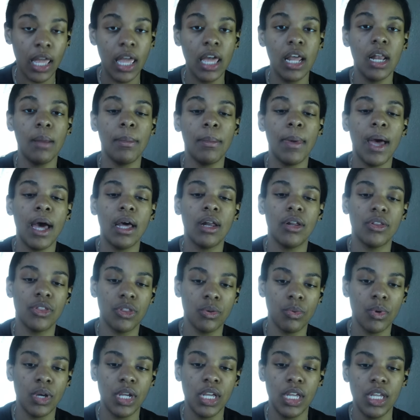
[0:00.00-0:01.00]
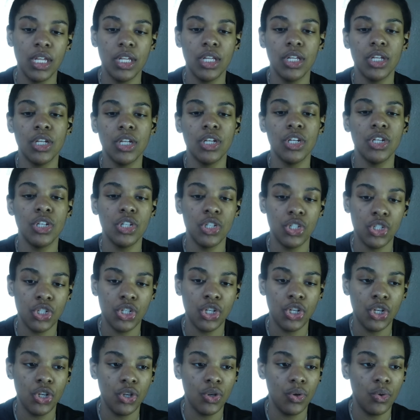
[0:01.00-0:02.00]
In about a 3,
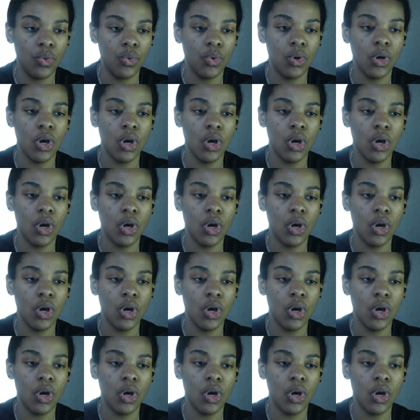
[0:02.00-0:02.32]
2...